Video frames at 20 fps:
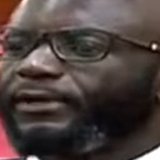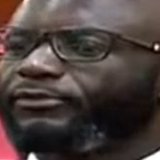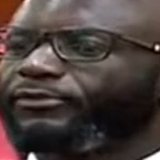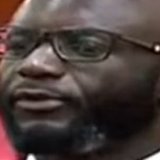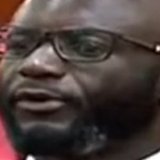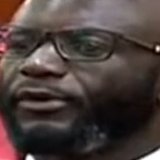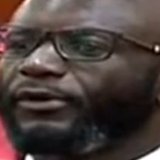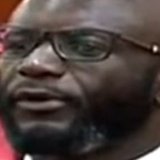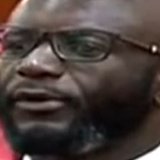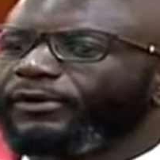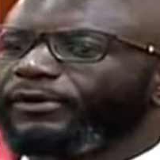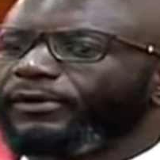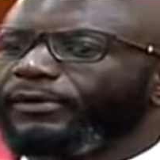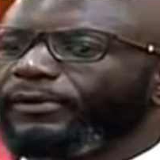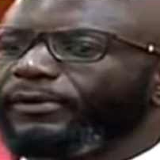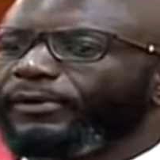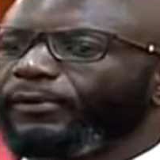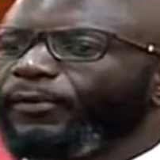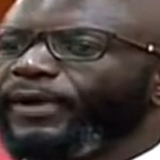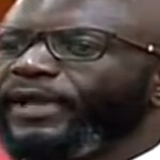
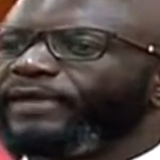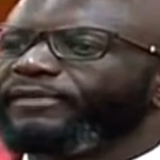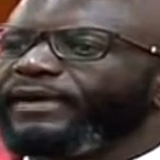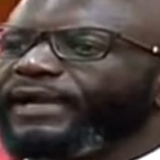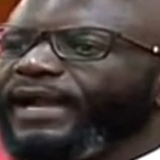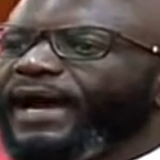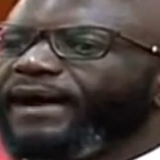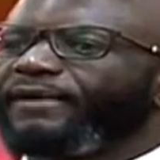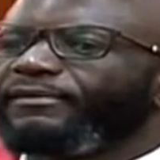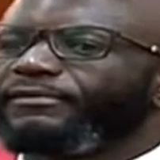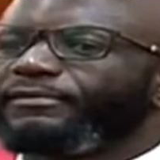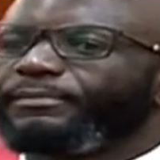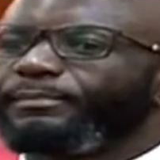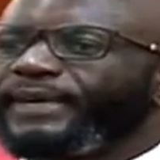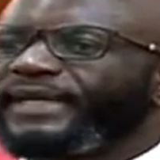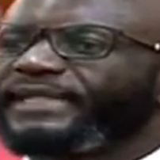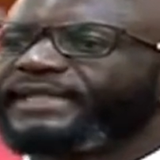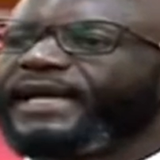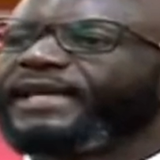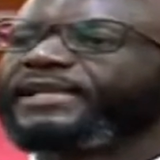So we even
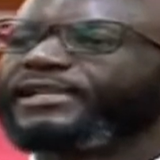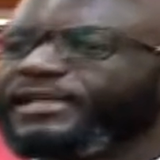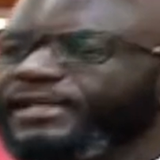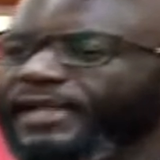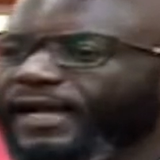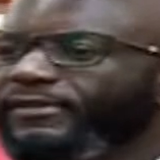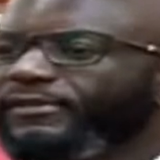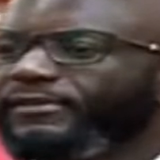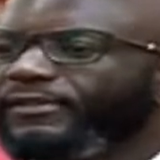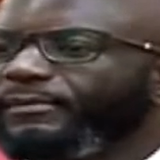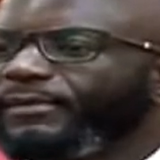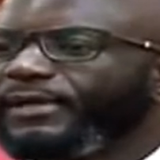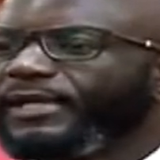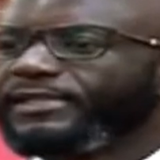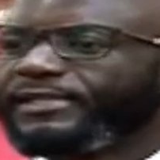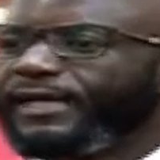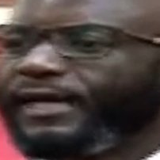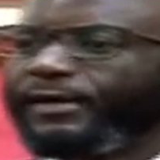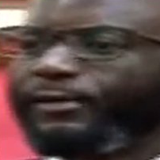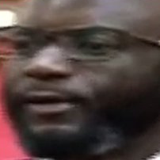have better engineers in the
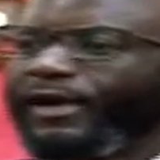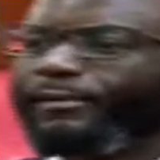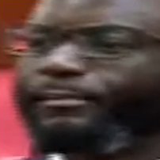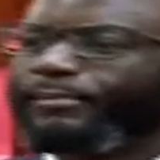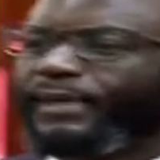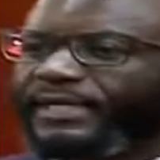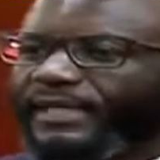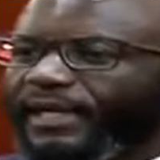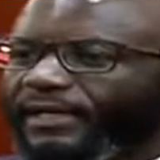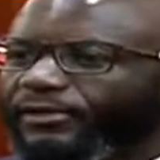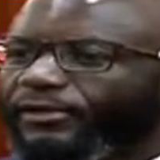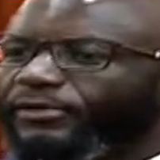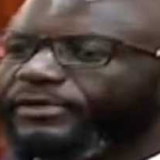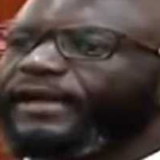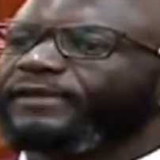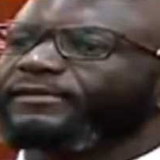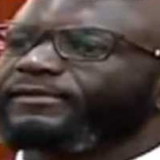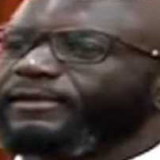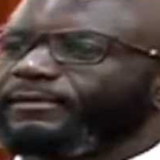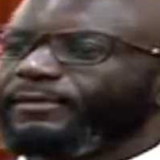military. We have better
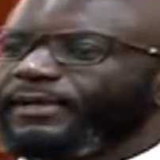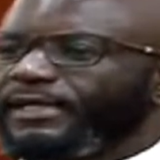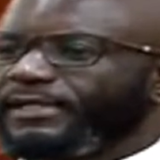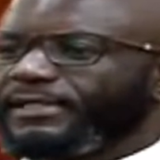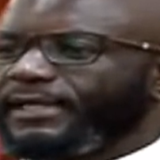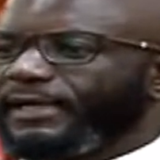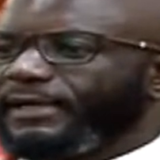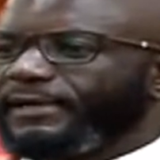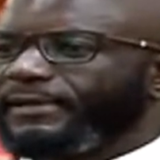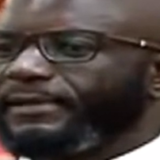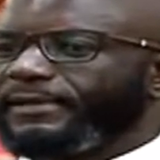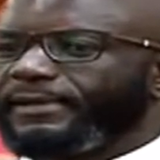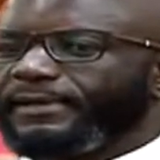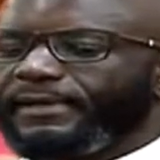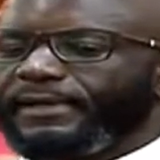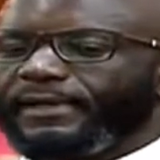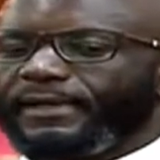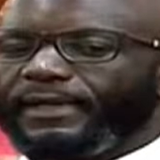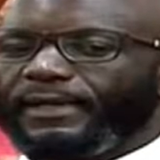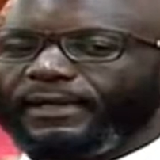doctors in the military.
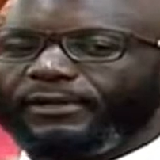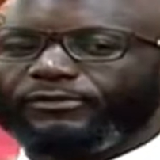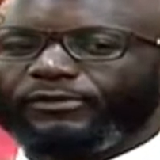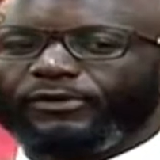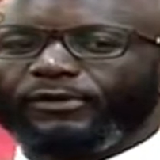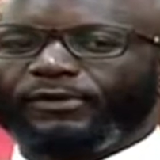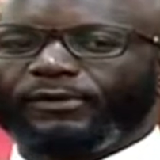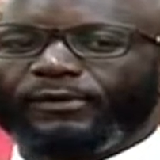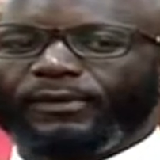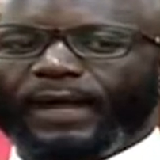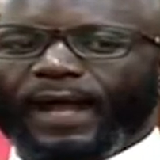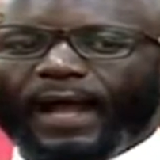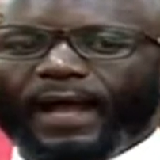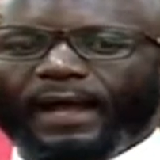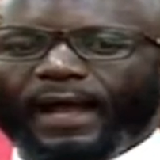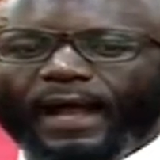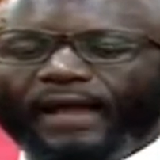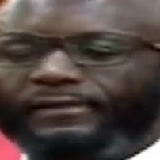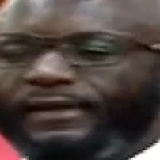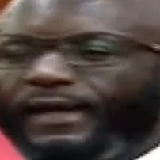
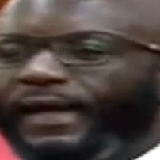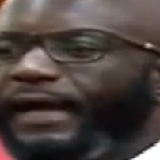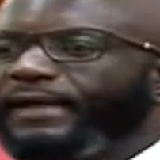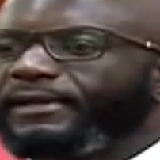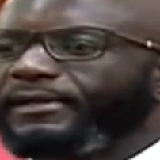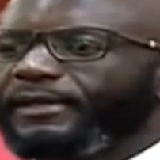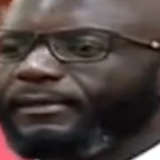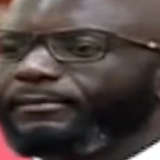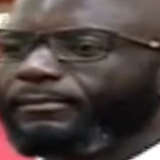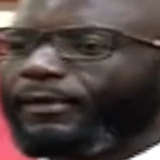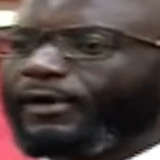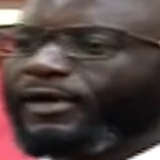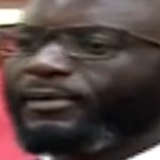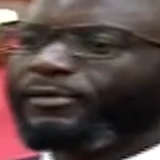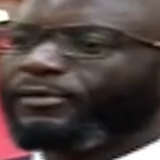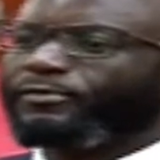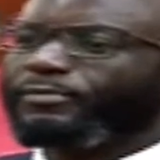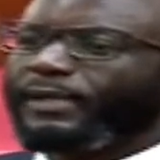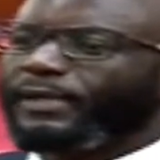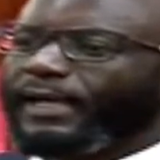So as a country,
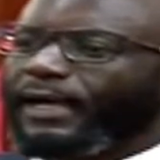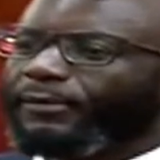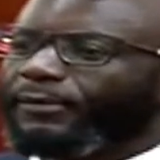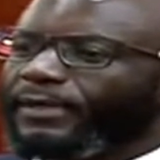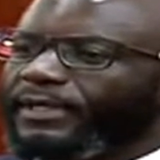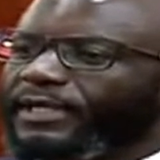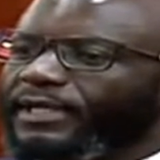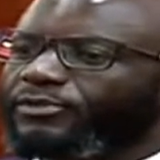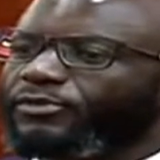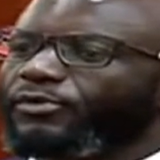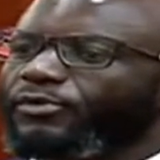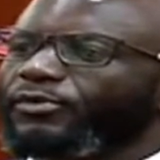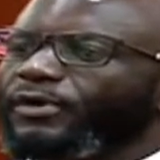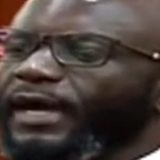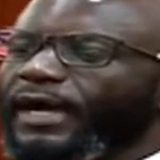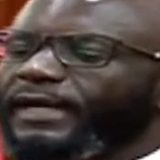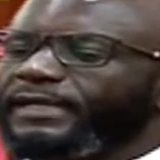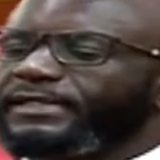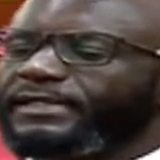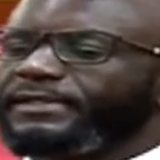Honorable Speaker, we need to
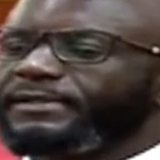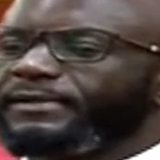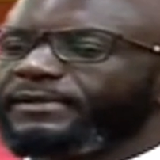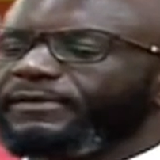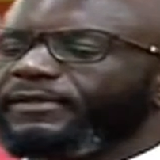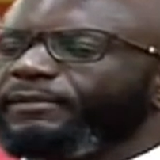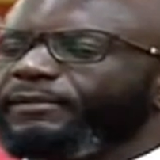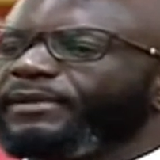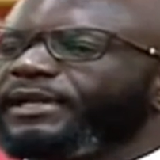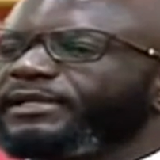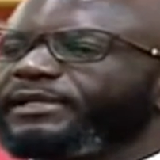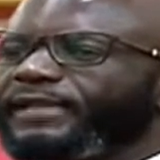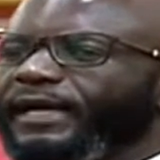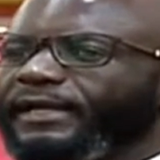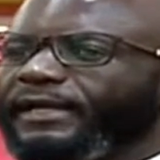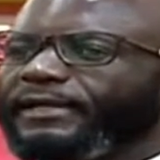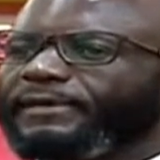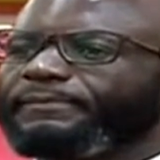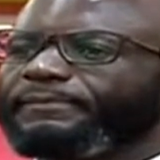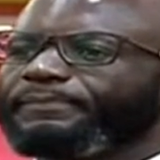look at the
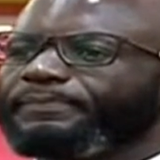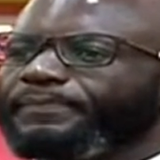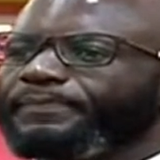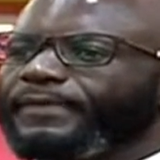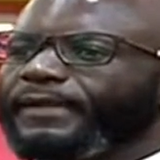military